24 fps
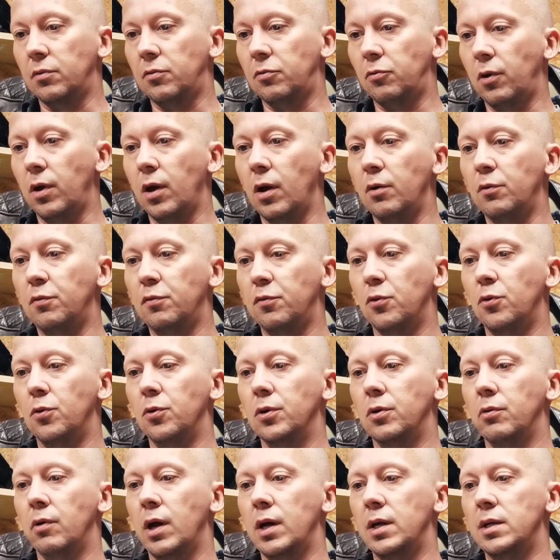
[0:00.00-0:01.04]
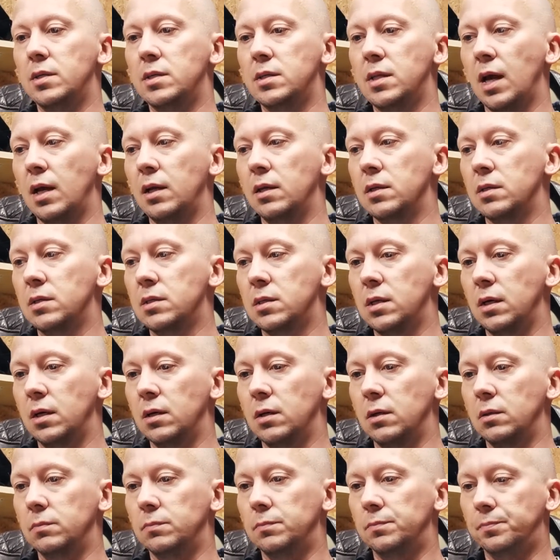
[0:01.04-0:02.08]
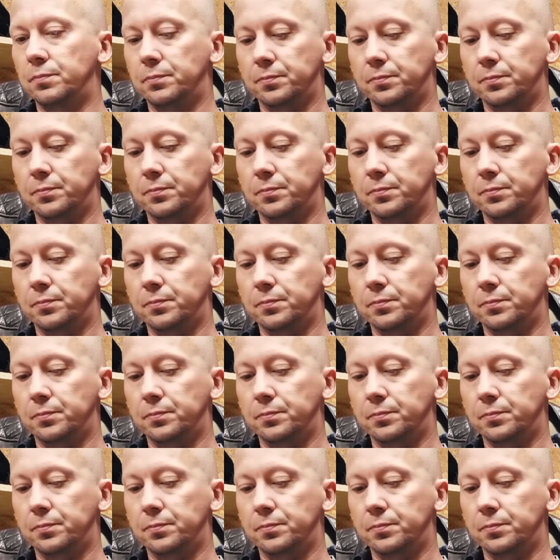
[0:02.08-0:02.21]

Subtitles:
304 grade stainless steel.